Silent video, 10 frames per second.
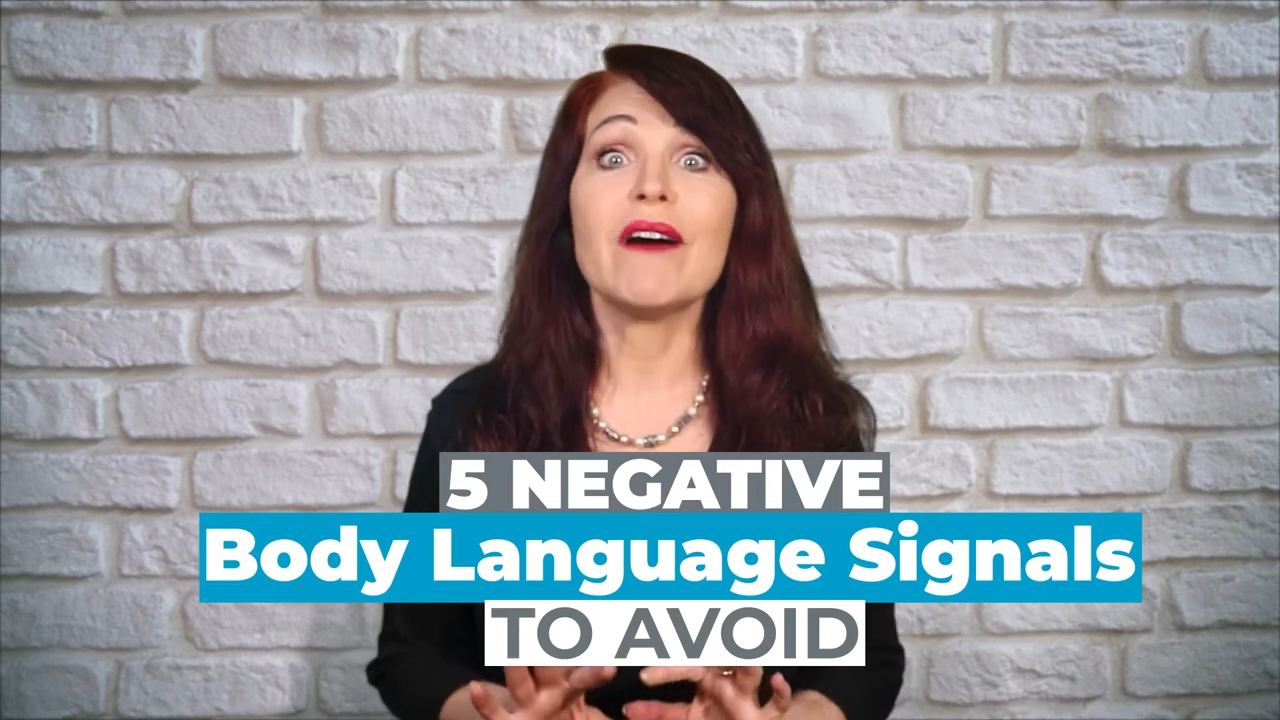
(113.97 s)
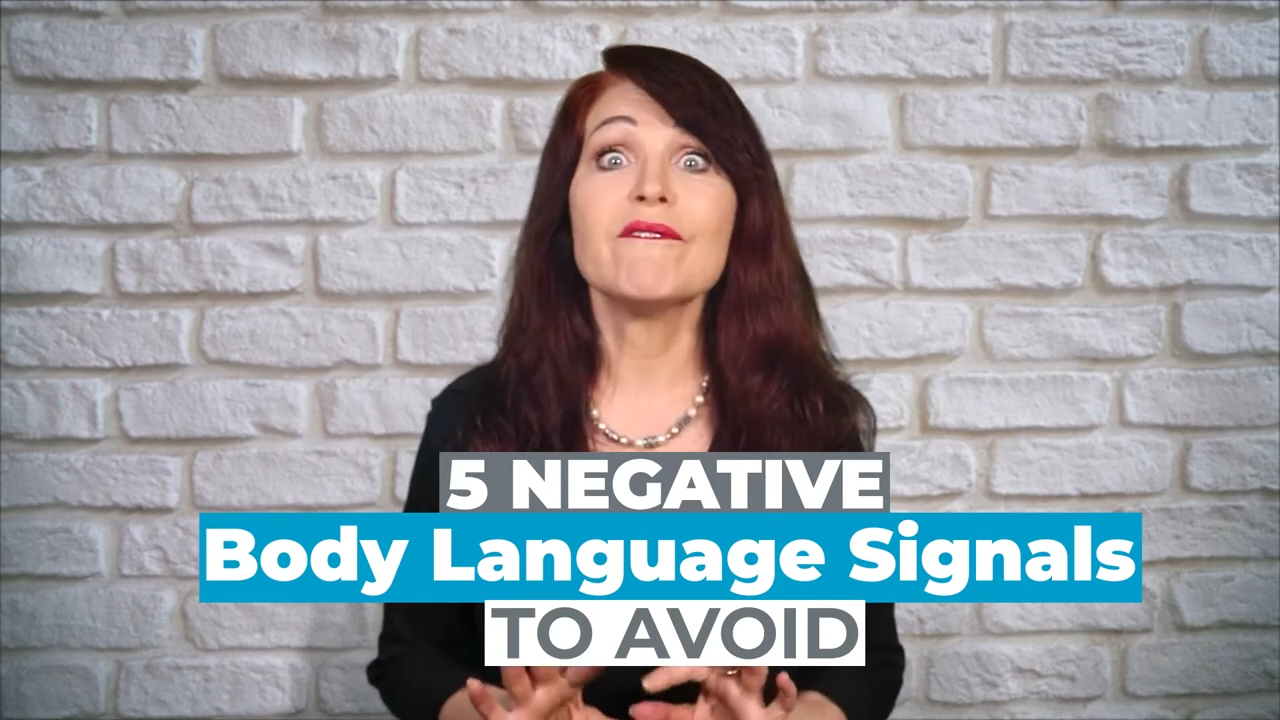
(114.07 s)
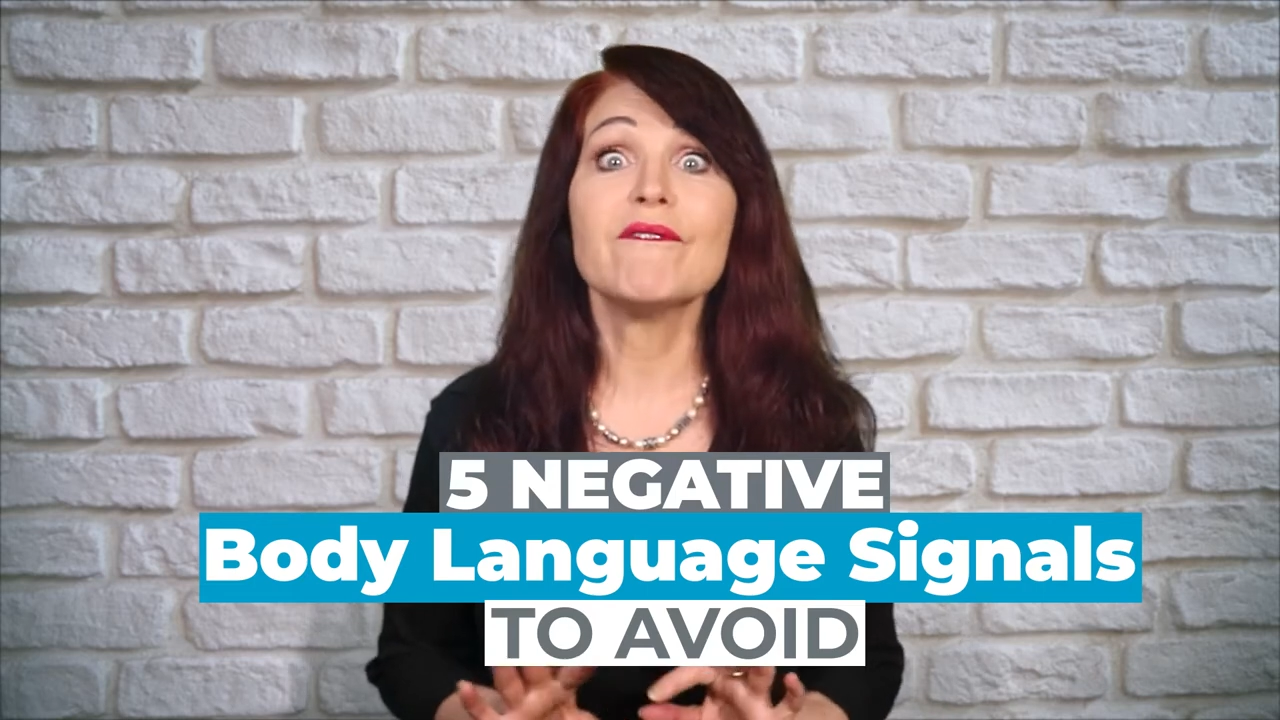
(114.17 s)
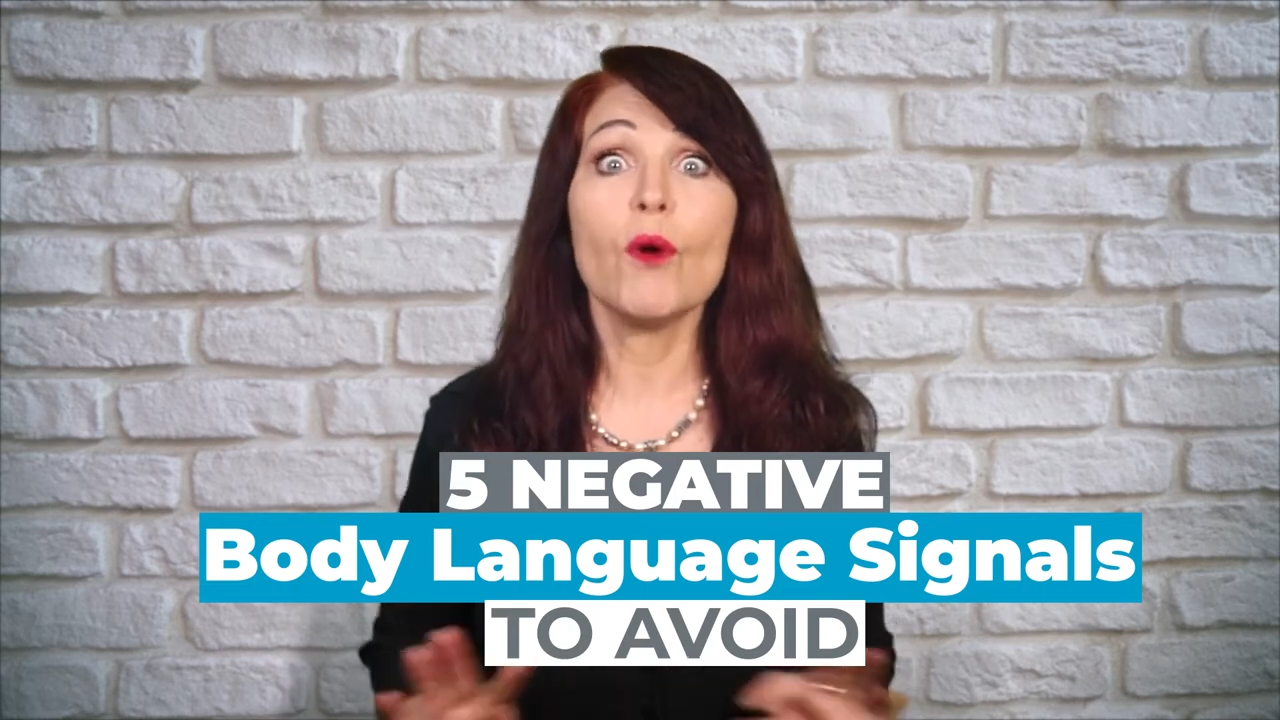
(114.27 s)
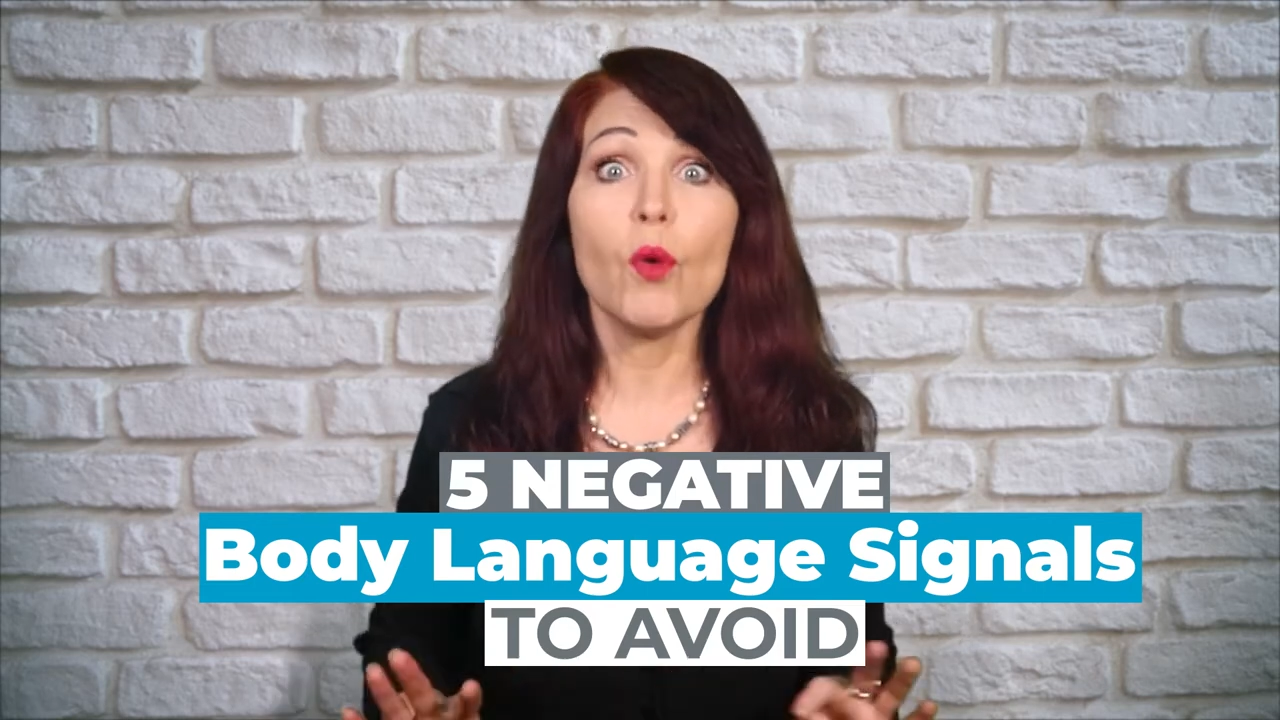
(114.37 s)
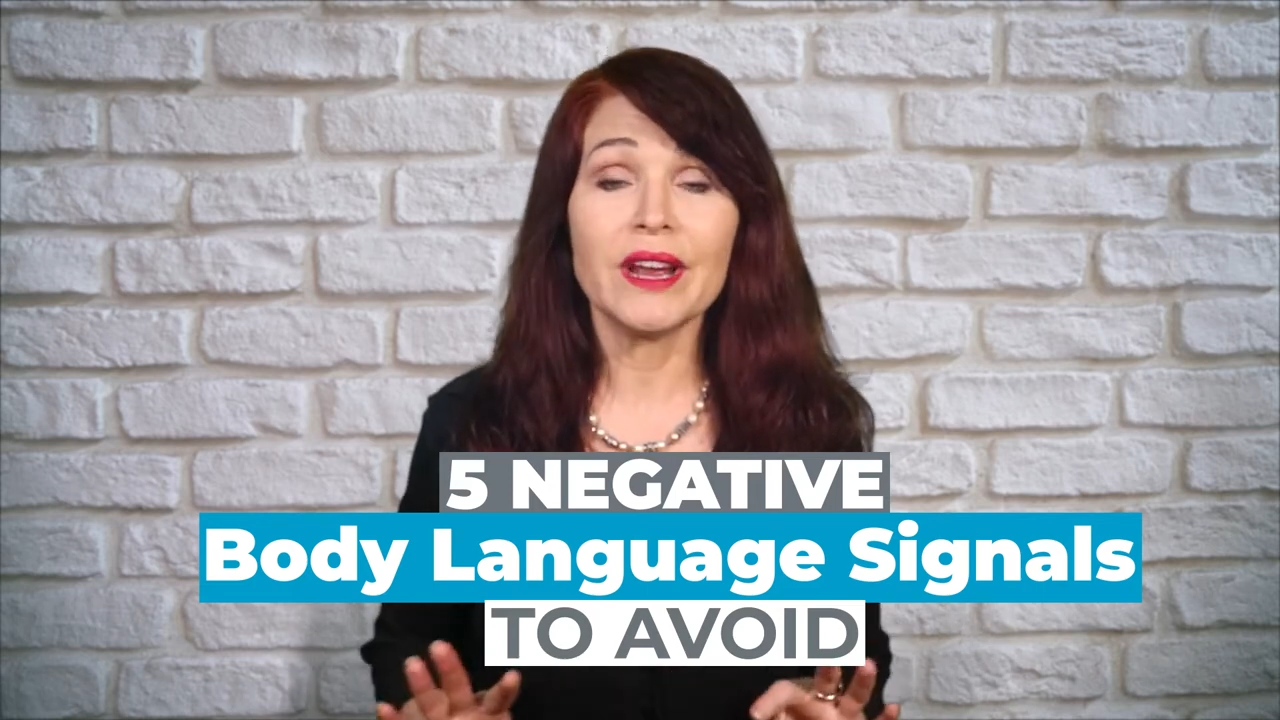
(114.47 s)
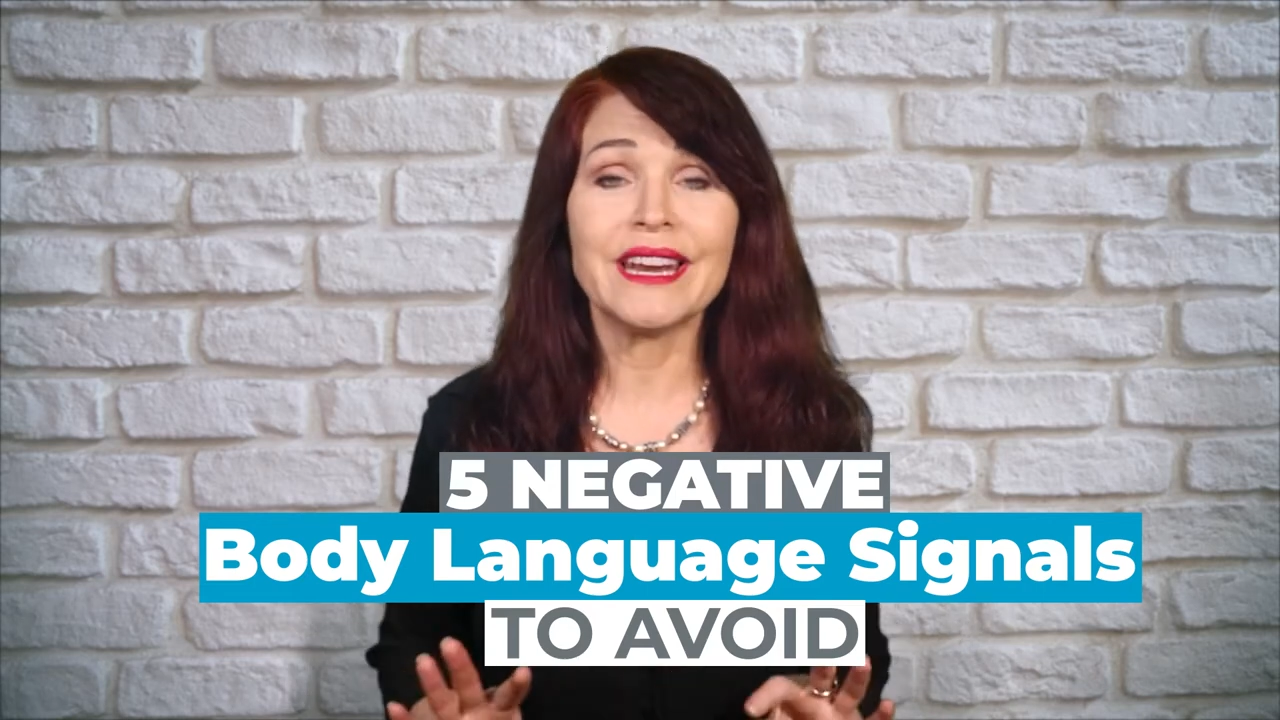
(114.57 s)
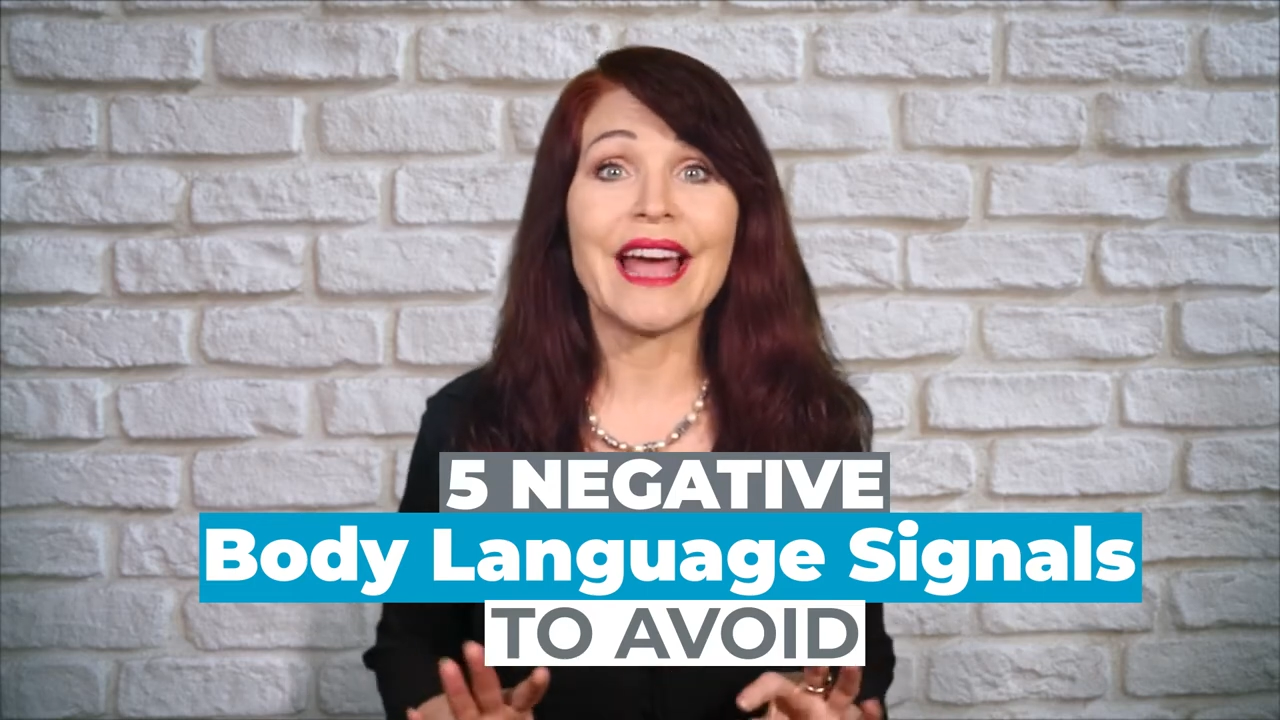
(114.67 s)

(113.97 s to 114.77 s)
avoid